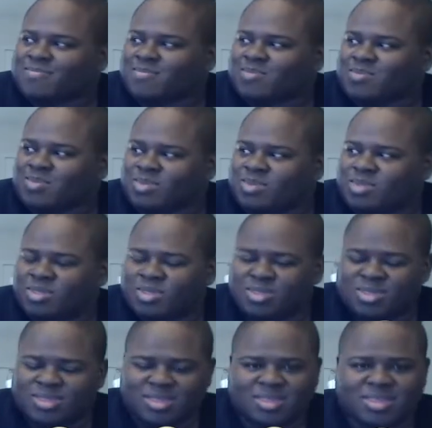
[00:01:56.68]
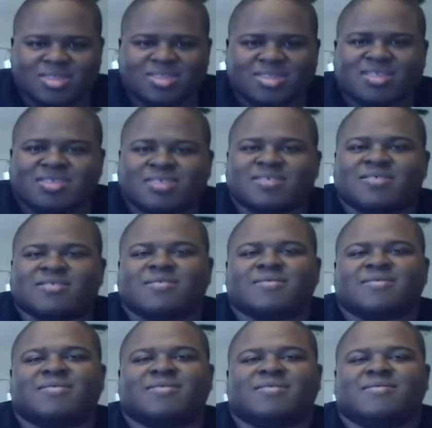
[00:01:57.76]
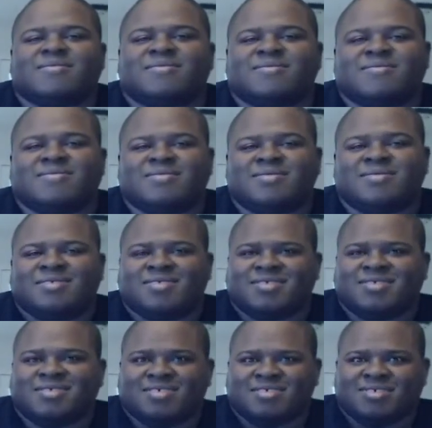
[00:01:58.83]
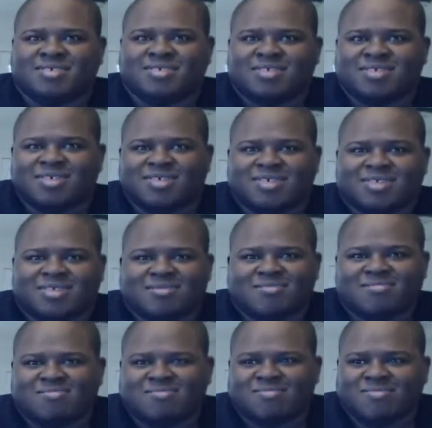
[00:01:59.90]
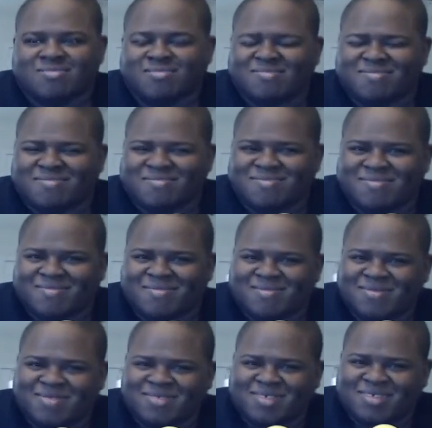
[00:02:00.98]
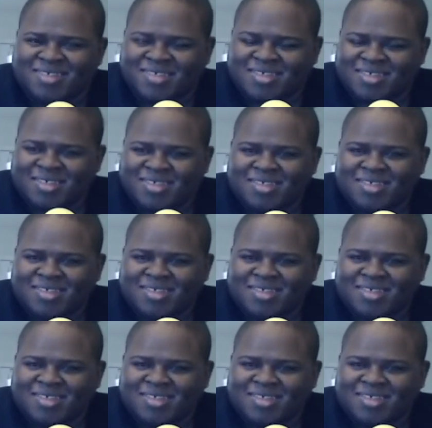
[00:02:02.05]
This person isn't speaking.